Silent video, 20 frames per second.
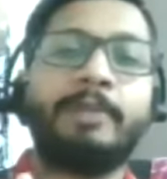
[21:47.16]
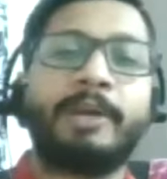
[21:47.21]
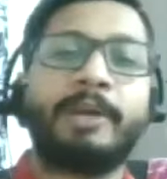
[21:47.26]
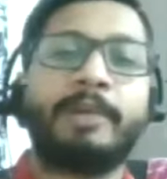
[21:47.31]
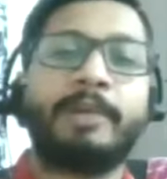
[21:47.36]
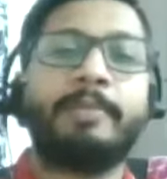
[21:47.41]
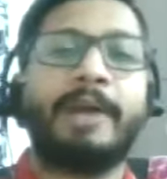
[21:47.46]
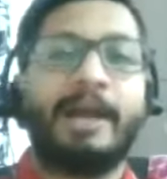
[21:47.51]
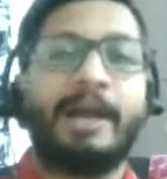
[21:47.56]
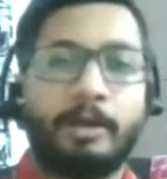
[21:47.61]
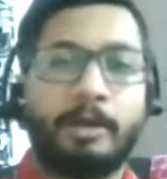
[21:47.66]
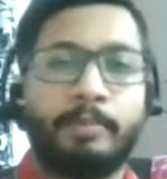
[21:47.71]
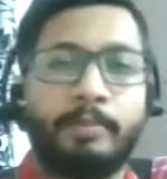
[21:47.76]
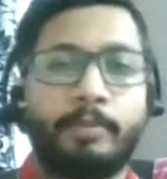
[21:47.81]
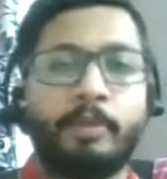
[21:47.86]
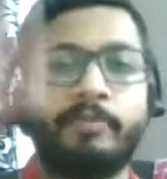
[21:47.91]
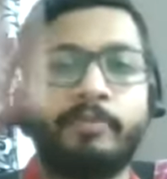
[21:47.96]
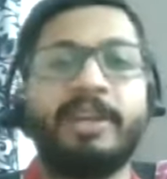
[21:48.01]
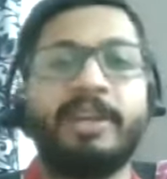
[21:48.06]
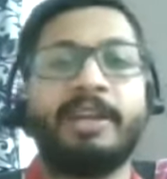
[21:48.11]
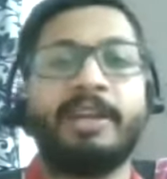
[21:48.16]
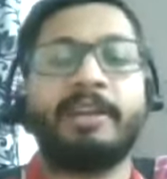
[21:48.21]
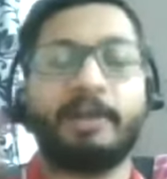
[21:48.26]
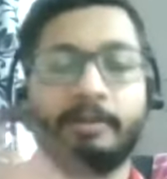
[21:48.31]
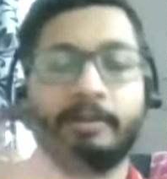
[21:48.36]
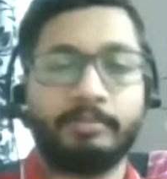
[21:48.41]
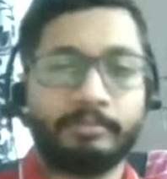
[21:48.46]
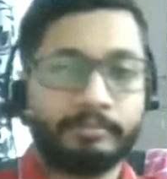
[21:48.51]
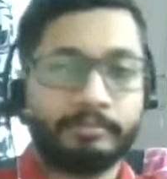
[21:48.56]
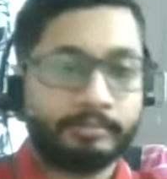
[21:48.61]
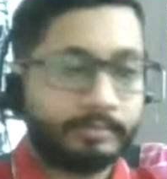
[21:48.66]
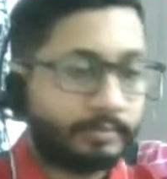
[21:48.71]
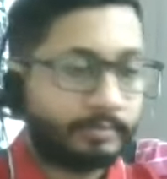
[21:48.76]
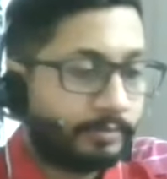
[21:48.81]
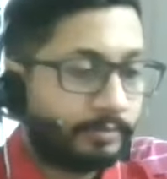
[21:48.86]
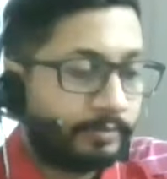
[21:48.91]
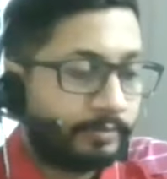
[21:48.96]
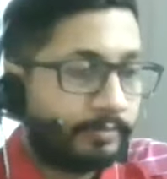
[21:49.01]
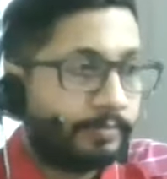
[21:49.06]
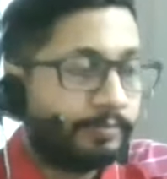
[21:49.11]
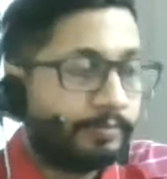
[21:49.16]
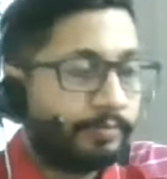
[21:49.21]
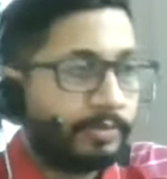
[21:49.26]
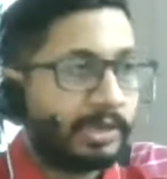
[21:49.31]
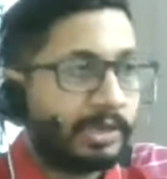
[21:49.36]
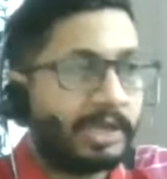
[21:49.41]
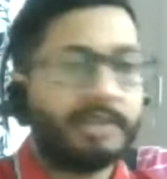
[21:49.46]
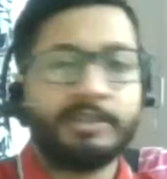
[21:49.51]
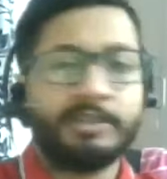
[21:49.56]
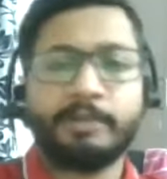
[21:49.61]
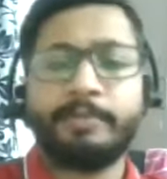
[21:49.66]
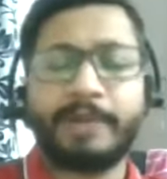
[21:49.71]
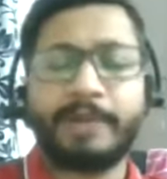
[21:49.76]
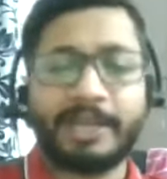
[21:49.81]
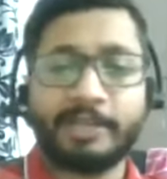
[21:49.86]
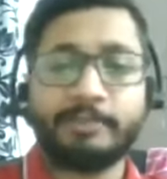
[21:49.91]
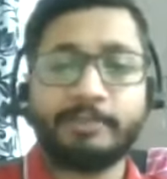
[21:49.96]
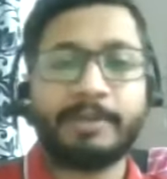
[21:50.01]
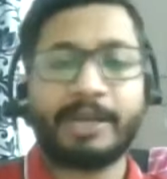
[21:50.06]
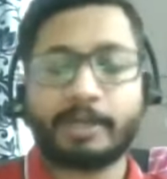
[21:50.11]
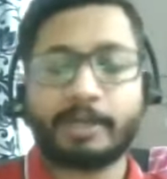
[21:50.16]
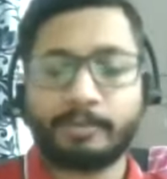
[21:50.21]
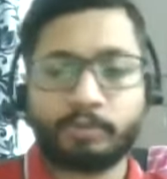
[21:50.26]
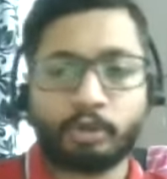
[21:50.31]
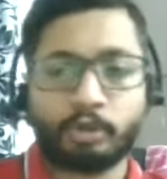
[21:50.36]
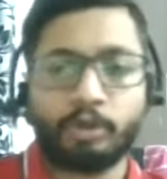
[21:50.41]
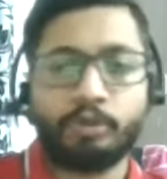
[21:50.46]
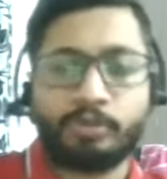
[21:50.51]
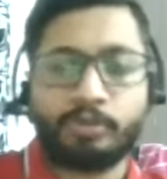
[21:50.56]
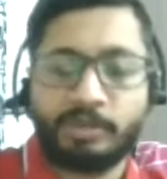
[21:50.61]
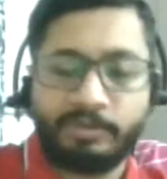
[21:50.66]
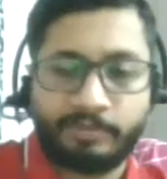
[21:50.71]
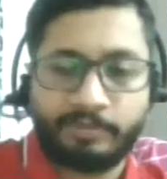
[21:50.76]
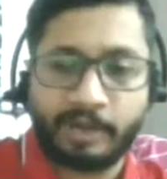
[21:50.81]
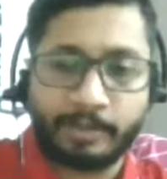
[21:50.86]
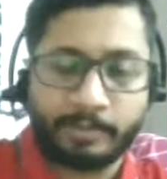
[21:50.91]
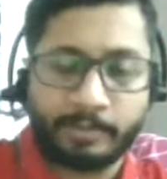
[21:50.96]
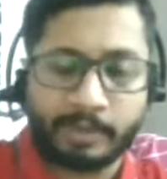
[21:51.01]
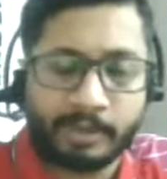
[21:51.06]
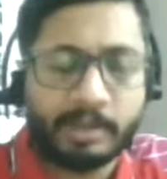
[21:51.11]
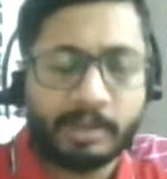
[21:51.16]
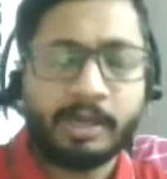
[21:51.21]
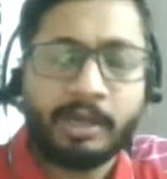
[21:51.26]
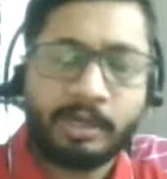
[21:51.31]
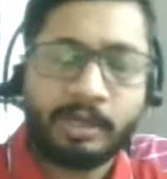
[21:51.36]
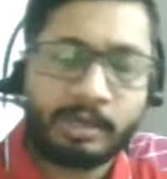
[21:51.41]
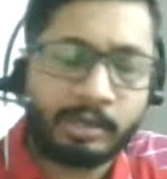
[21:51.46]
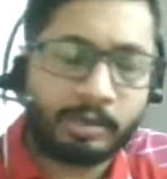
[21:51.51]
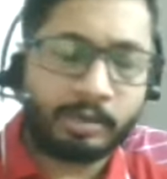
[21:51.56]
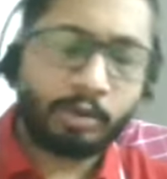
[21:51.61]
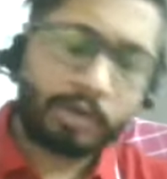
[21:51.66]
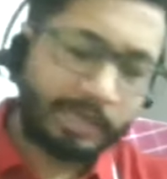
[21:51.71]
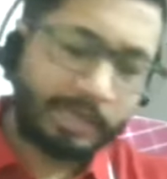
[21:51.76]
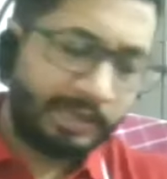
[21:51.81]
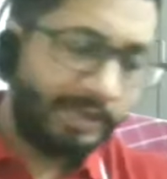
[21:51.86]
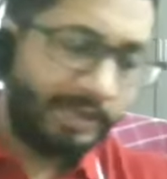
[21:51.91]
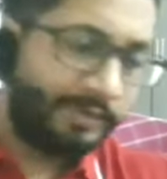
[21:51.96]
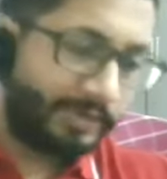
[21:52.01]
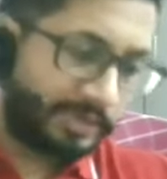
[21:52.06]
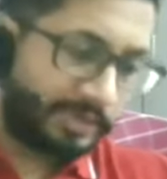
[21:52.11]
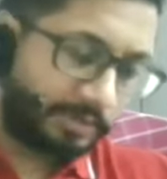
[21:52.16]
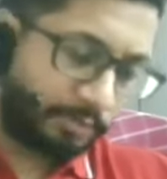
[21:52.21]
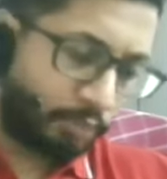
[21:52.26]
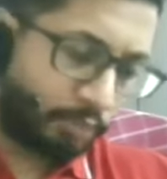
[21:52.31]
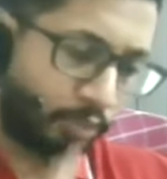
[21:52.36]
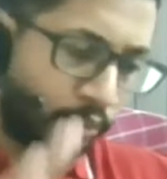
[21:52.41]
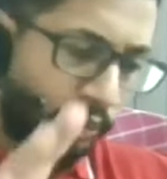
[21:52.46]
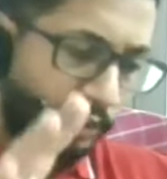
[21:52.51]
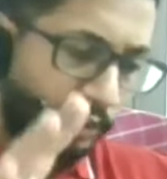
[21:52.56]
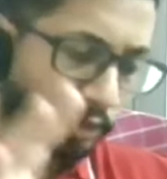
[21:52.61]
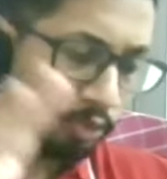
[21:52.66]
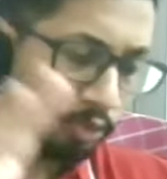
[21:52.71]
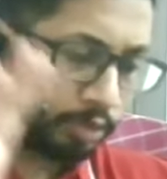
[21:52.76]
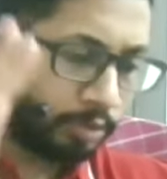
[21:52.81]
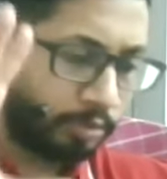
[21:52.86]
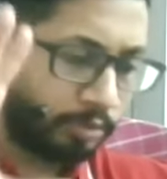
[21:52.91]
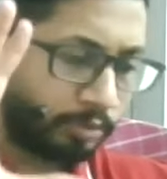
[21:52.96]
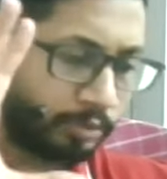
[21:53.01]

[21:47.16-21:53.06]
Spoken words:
by backup of data? Enterprise backup solution. If I'm okay, leave it. What do you